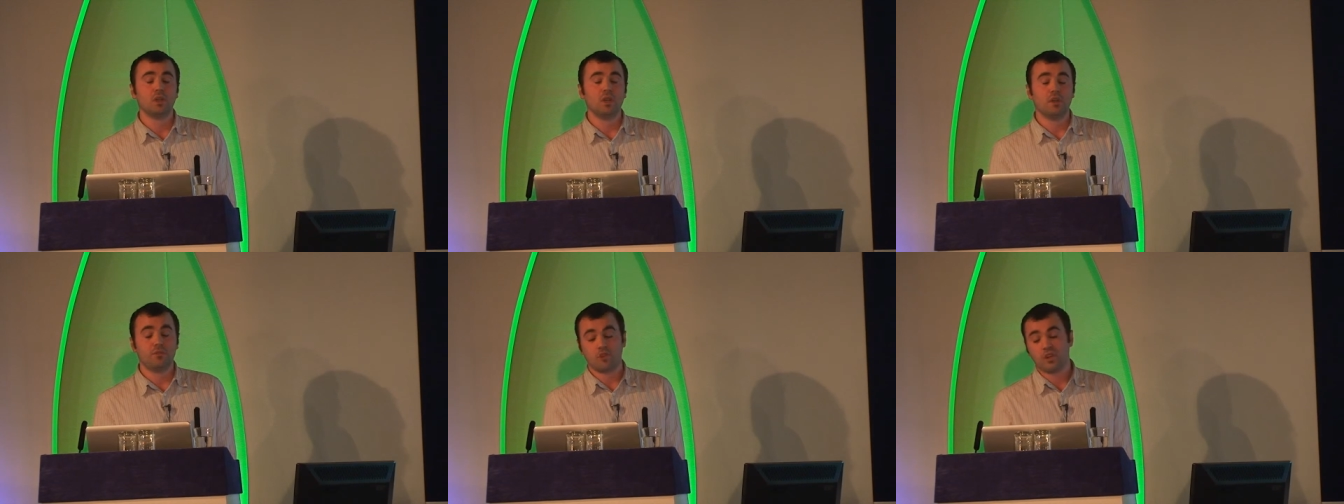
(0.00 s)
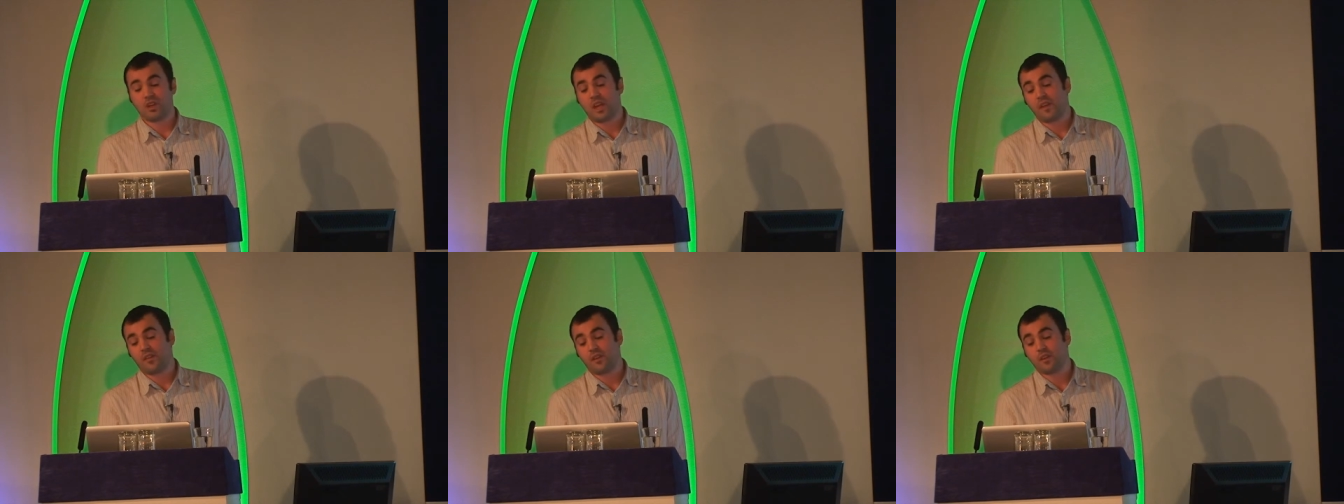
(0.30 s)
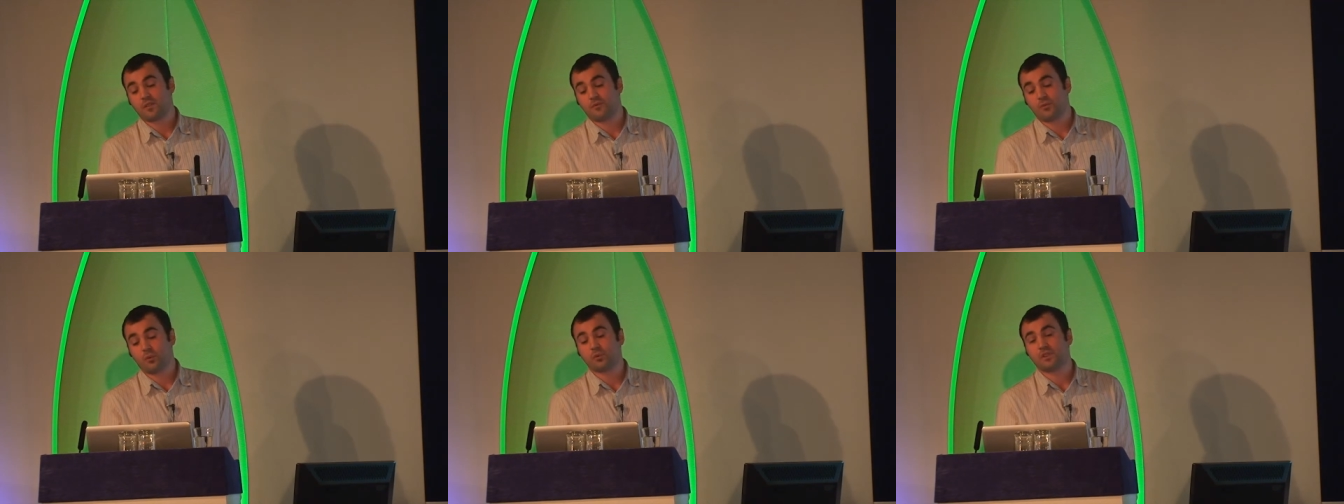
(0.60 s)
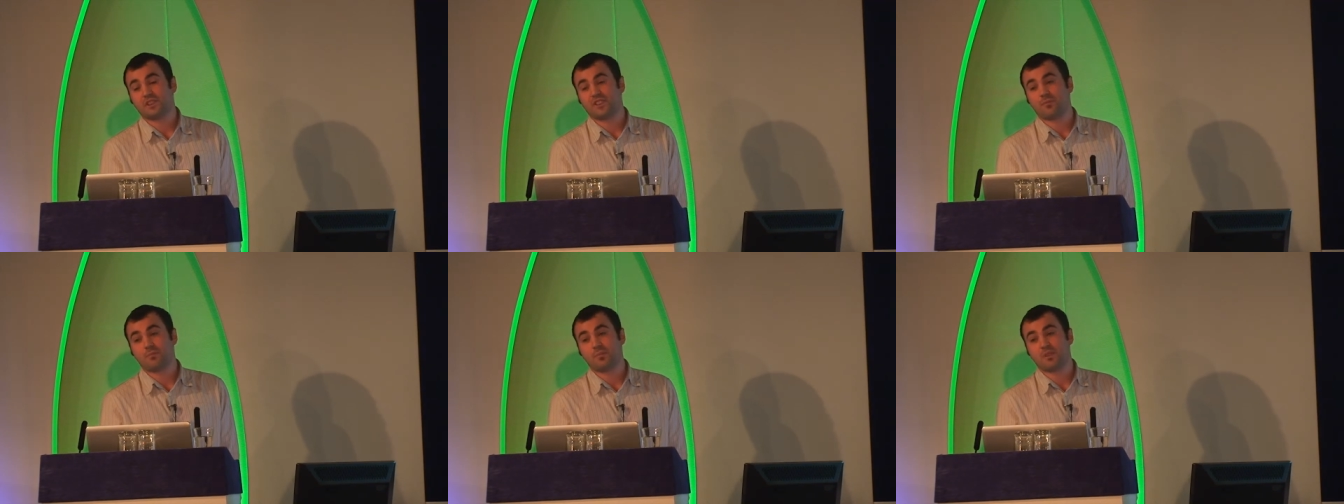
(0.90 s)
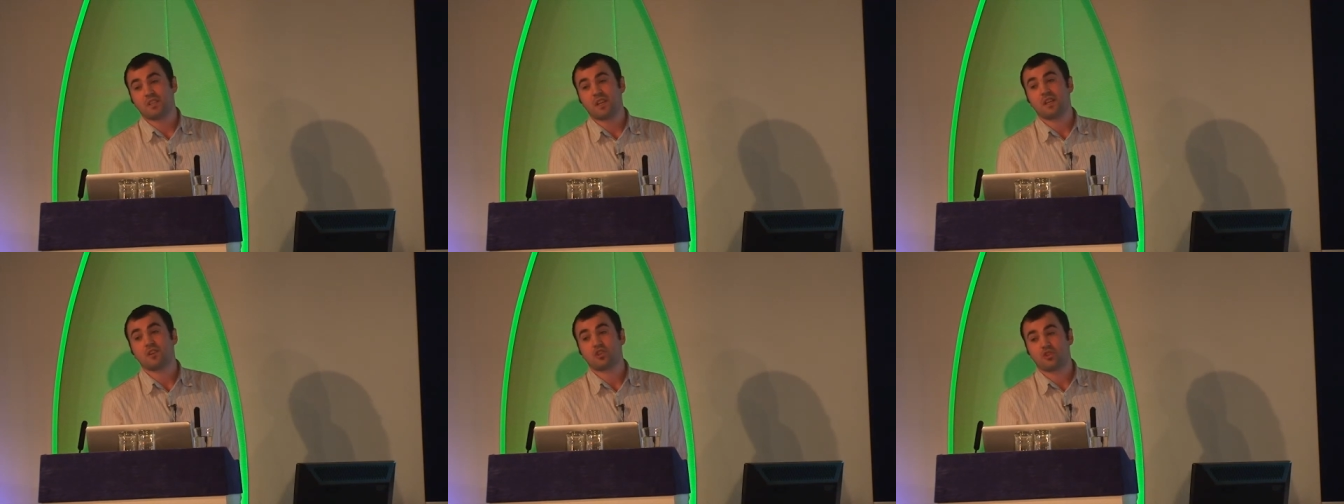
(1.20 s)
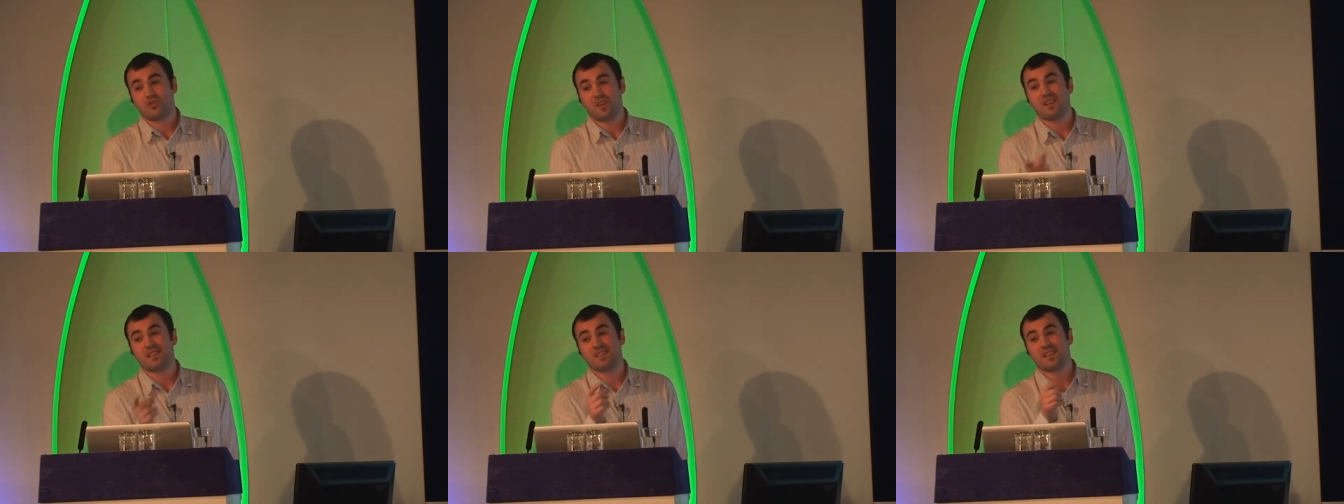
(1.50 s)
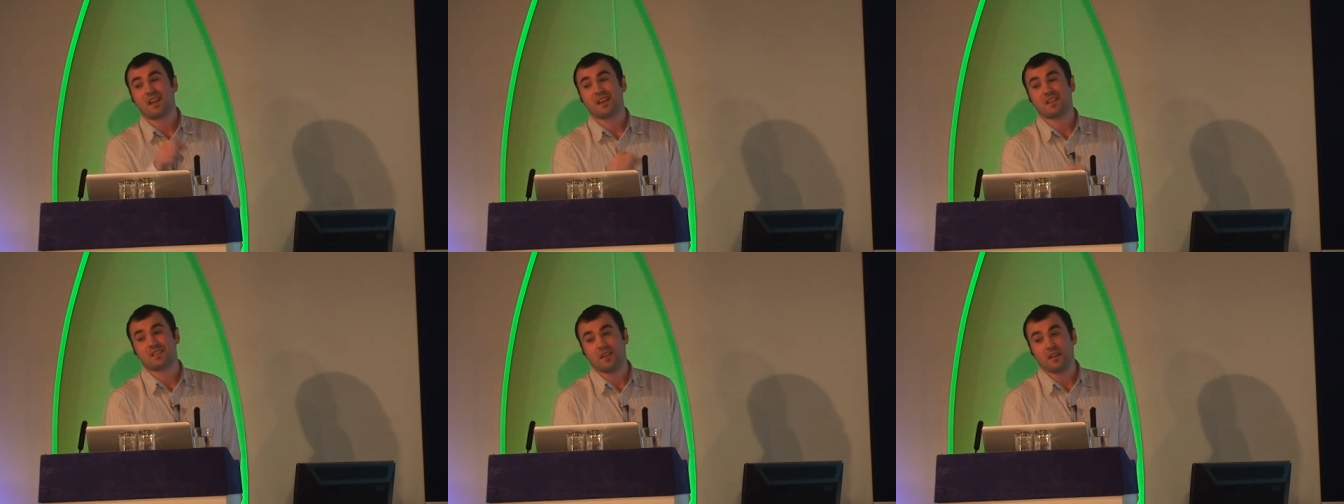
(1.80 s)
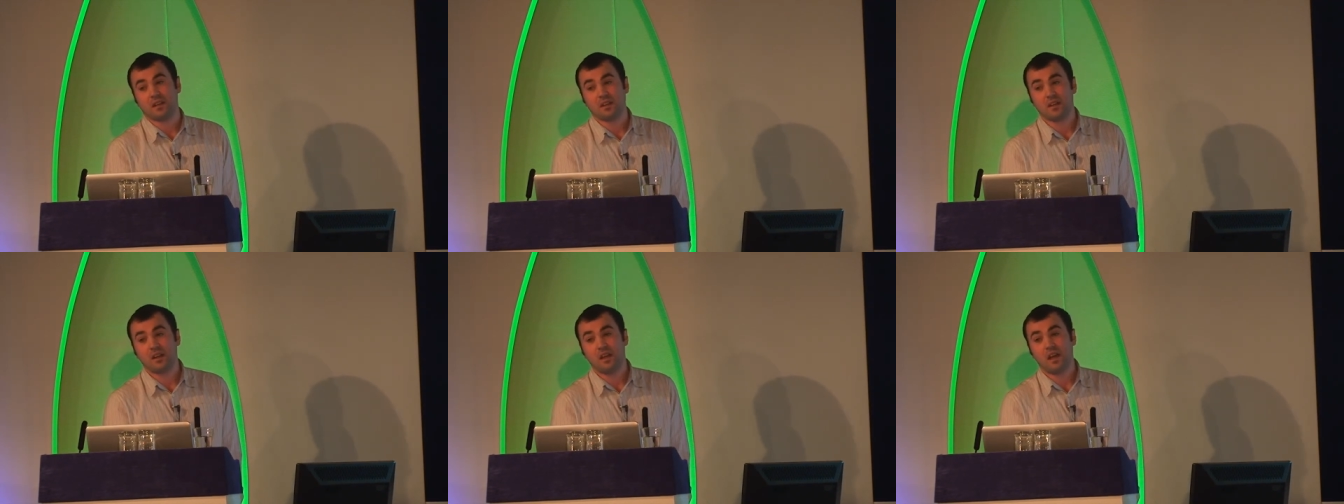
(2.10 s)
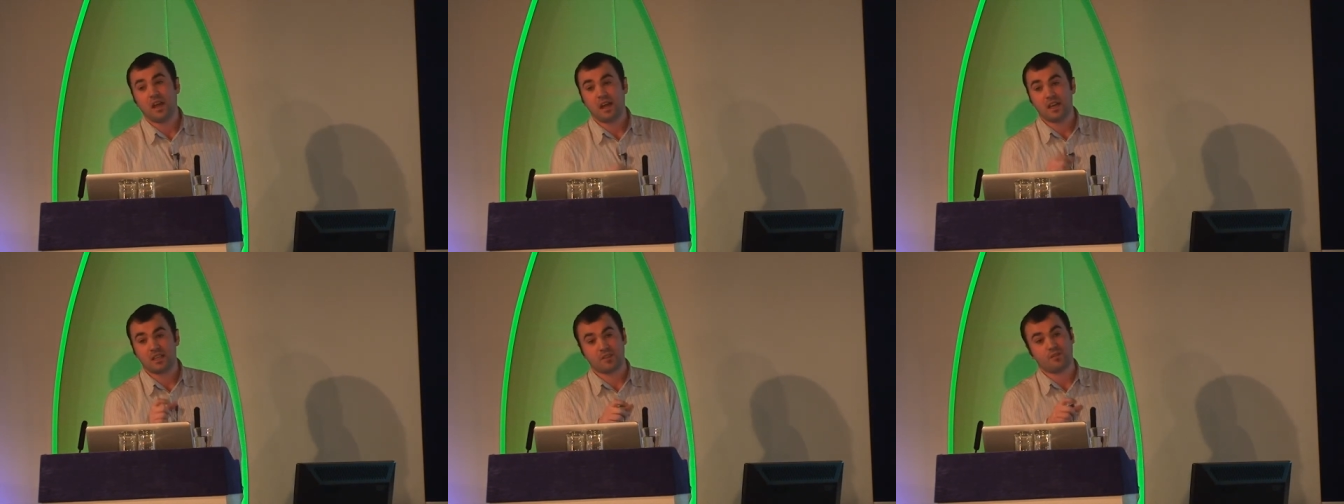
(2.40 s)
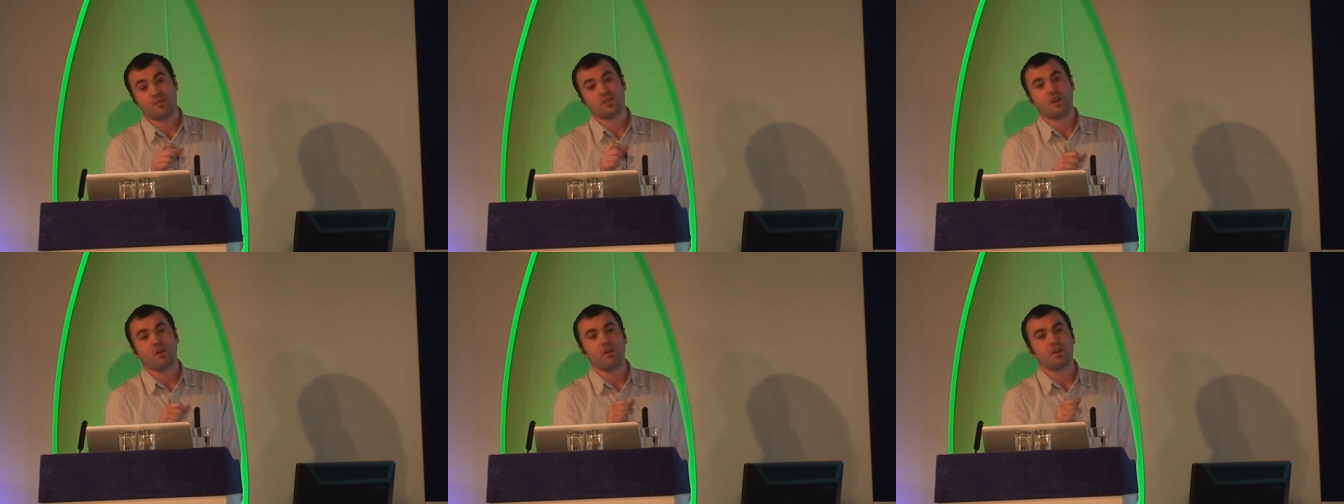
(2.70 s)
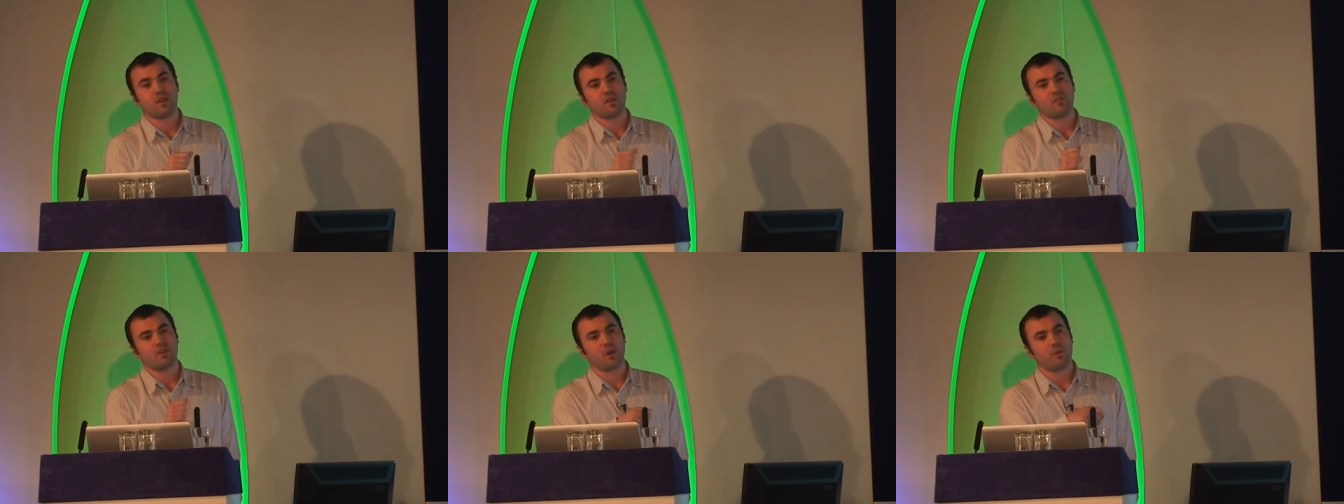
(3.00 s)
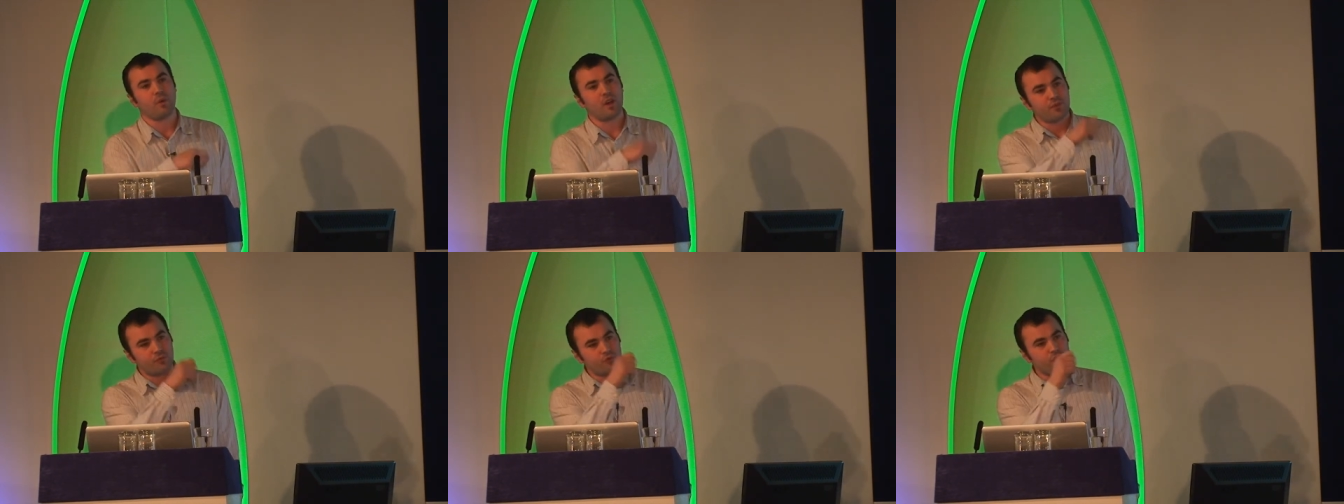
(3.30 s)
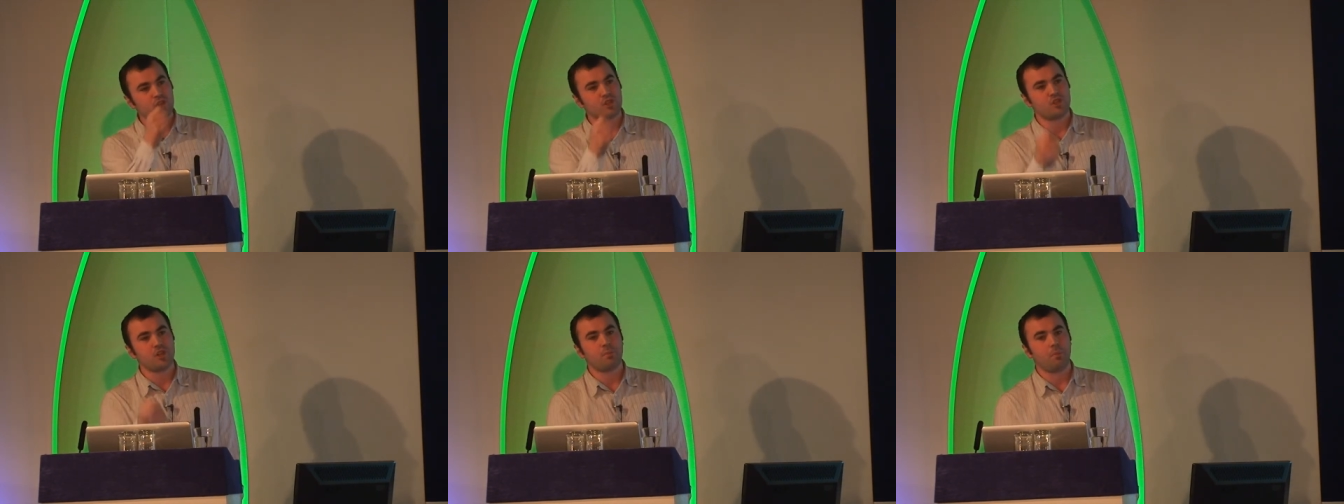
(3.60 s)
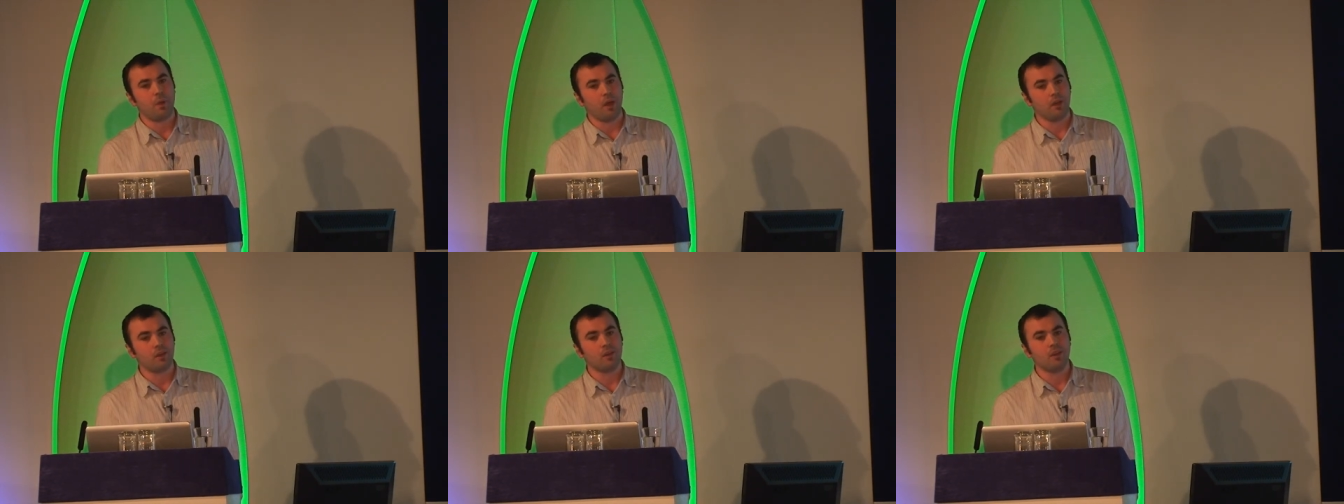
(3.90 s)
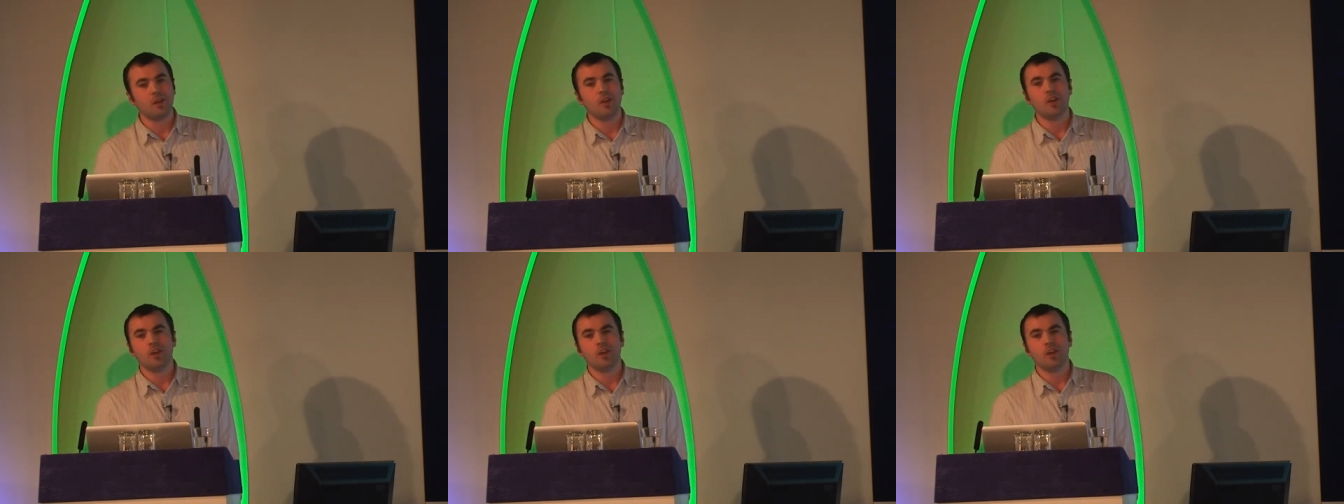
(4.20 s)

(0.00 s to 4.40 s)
if you could get those 47% transacting as a result of giving away free shipping,